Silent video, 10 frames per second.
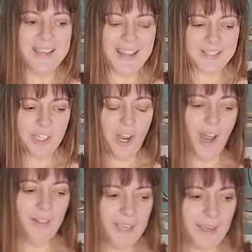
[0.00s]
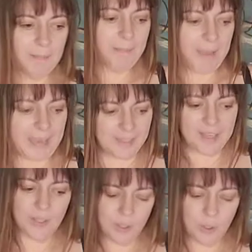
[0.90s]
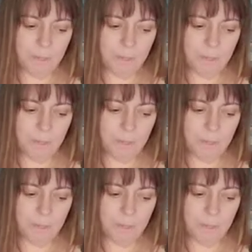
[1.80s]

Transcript: it's not like a bathing suit